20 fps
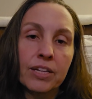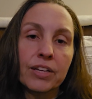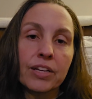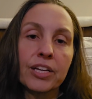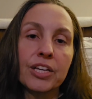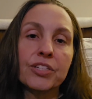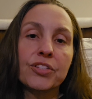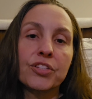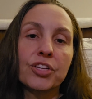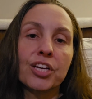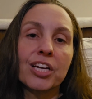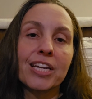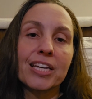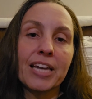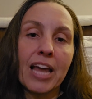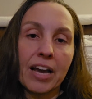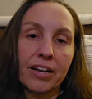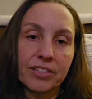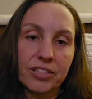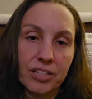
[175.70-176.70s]
is
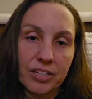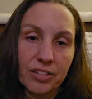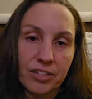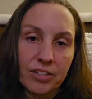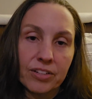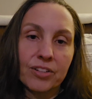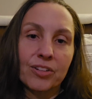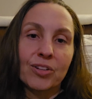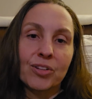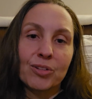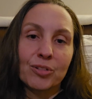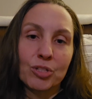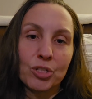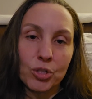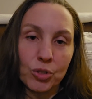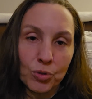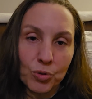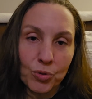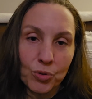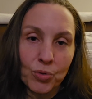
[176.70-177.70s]
connected
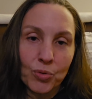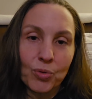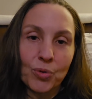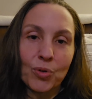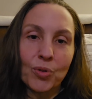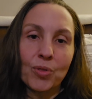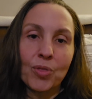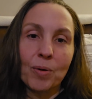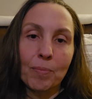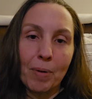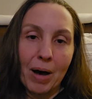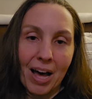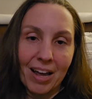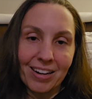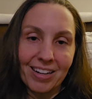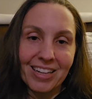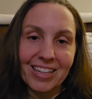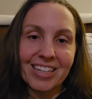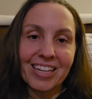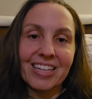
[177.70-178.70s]
to the
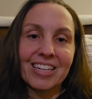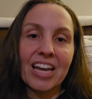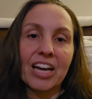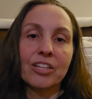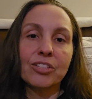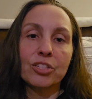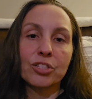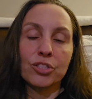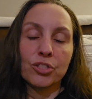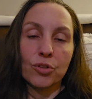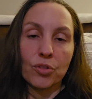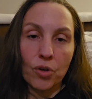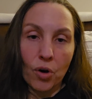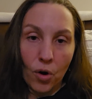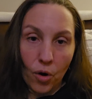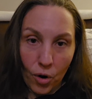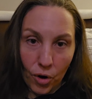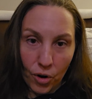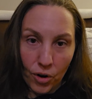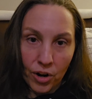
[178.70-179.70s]
body, connected to the
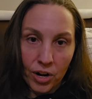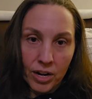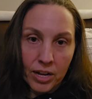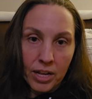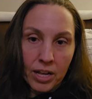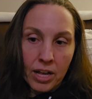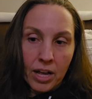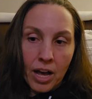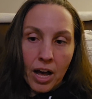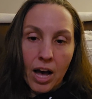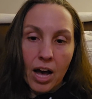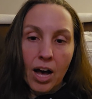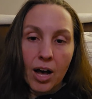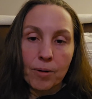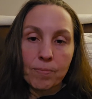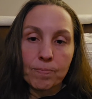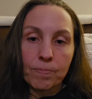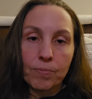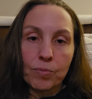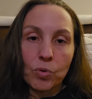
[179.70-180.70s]
heart.
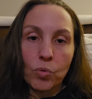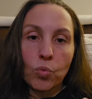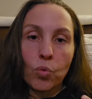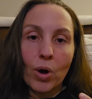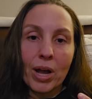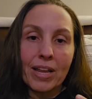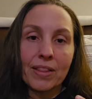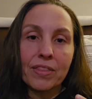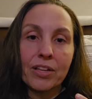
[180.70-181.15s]
When